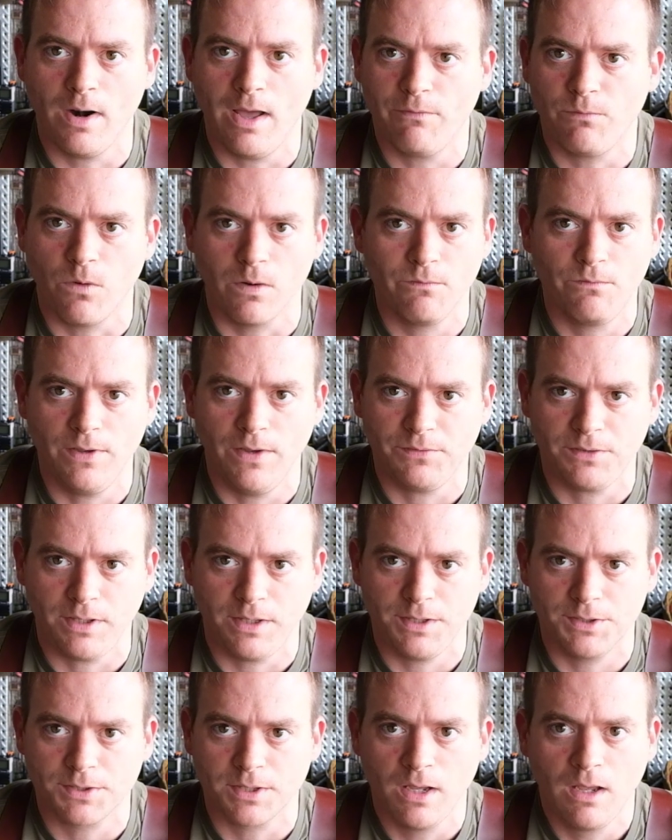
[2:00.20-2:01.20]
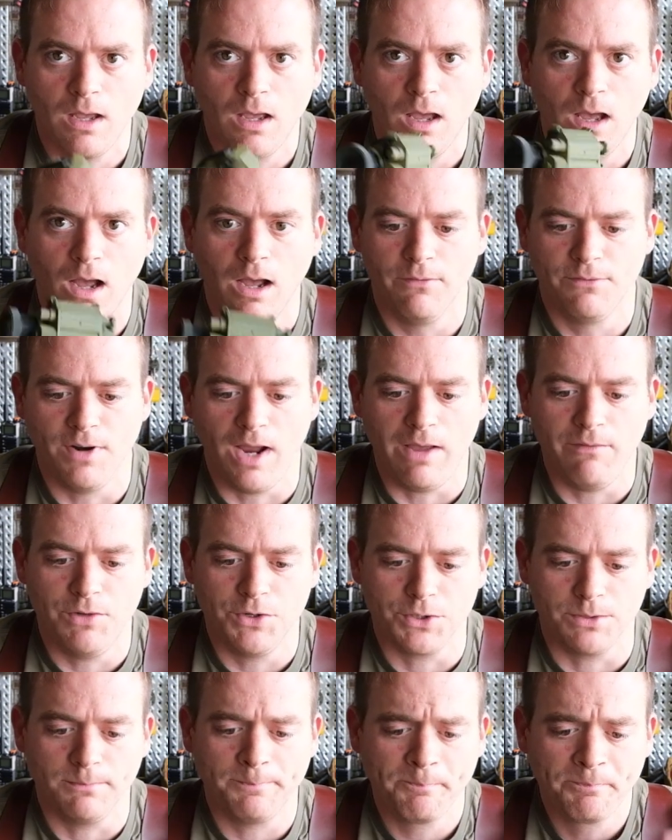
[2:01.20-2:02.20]
F-150s of night
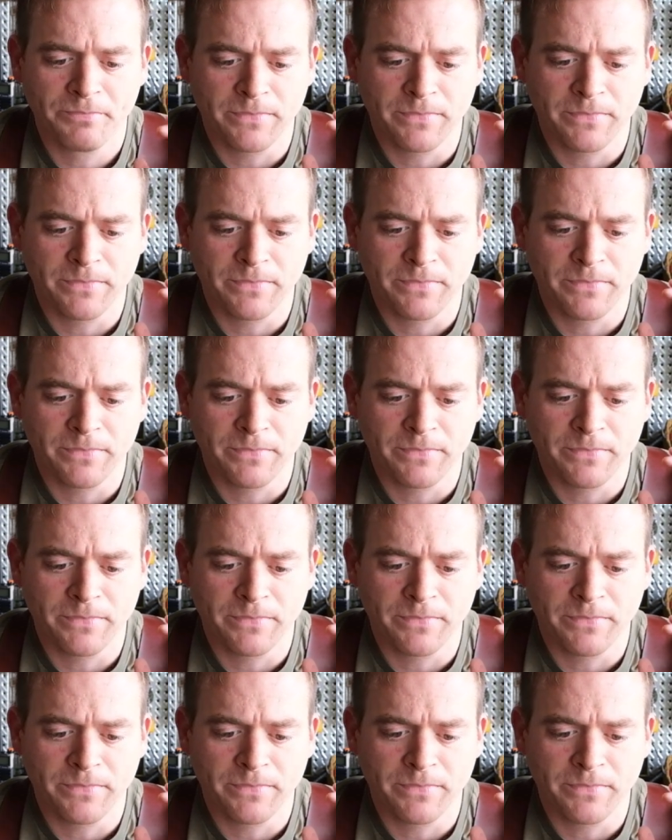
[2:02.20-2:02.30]
vision.